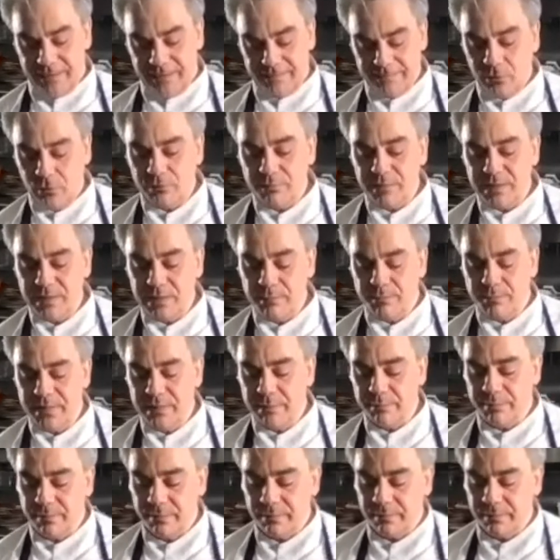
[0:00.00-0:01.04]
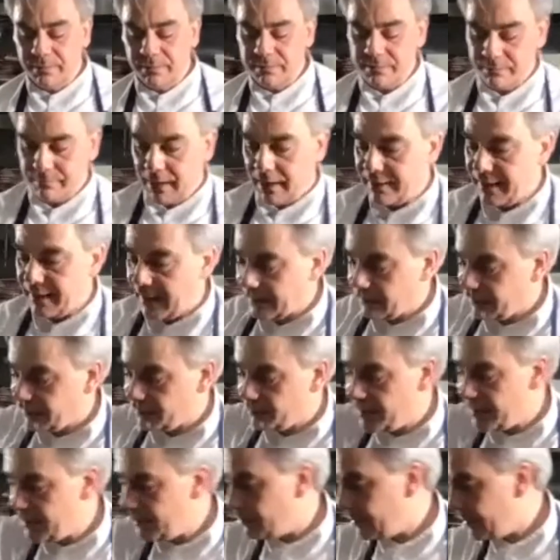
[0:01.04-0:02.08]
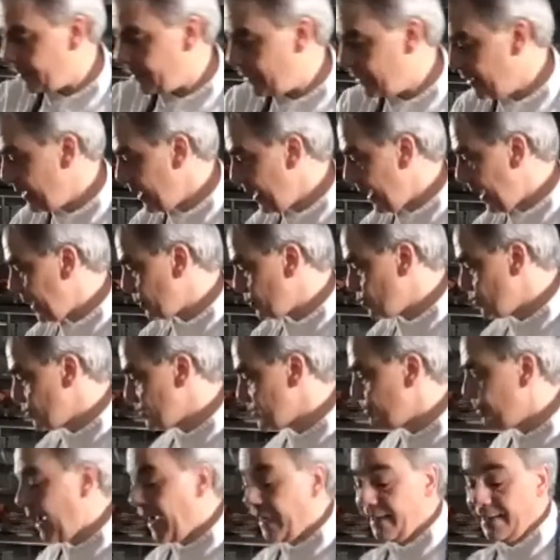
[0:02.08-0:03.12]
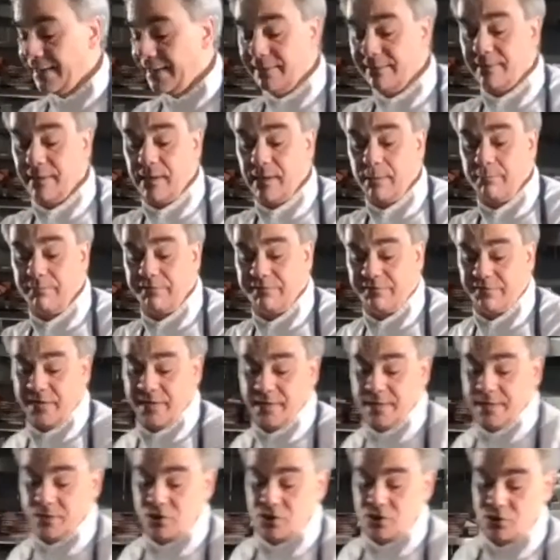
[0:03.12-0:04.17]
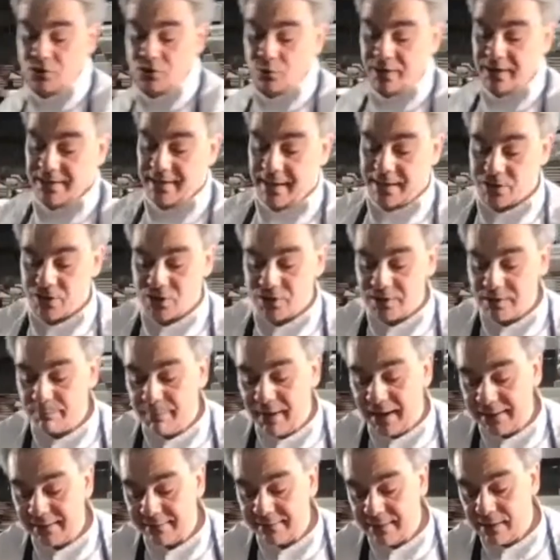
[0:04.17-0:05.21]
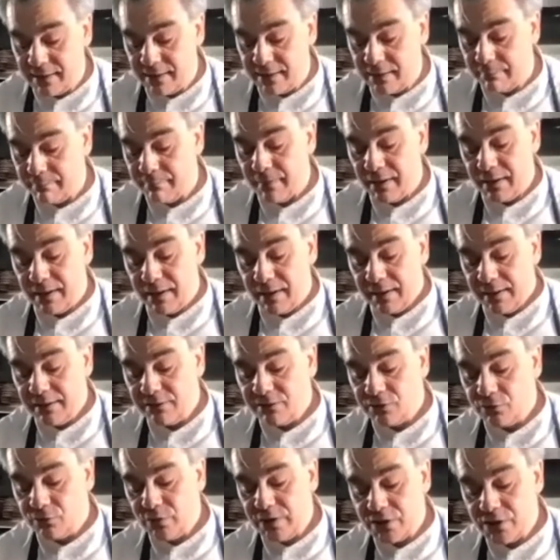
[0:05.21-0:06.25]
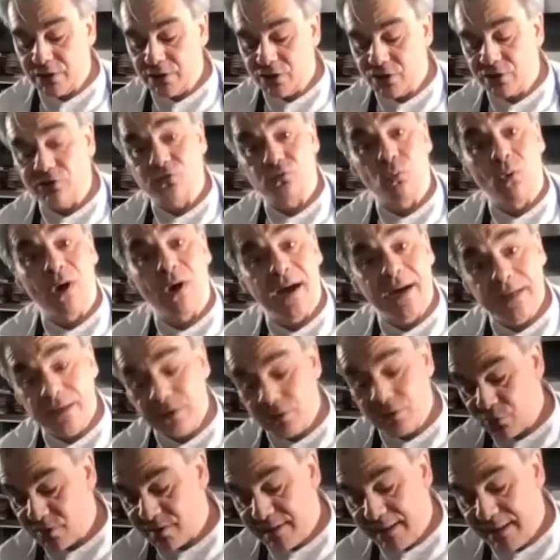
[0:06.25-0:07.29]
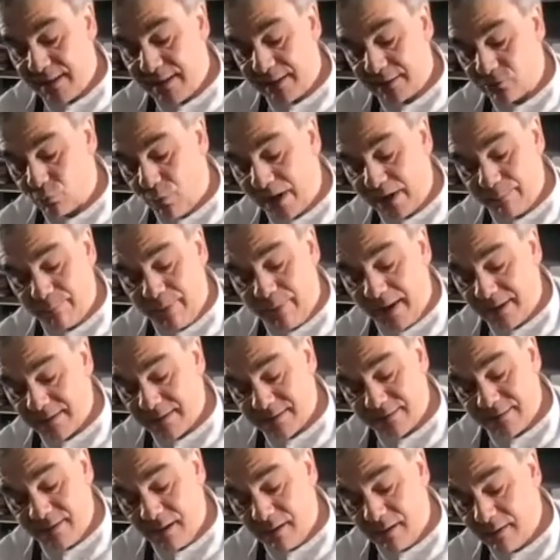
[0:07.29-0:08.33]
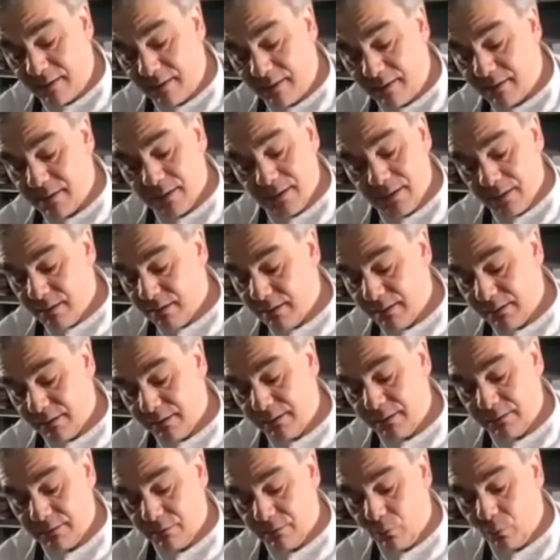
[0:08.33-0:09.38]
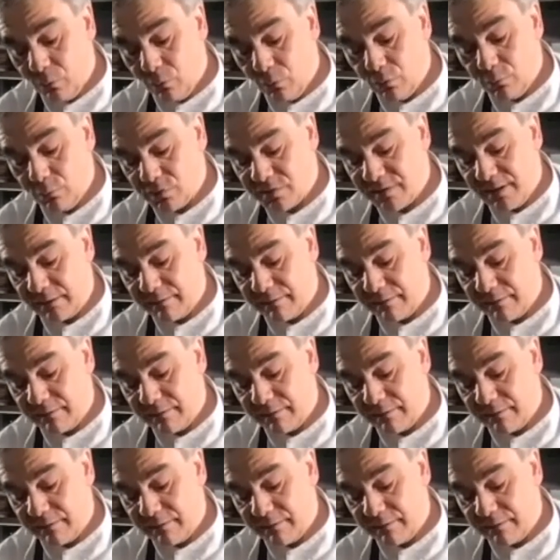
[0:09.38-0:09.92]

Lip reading: Not many people. A lot of people are just buying them finished. You can actually buy them in the region dry, just like dry pasta, almost like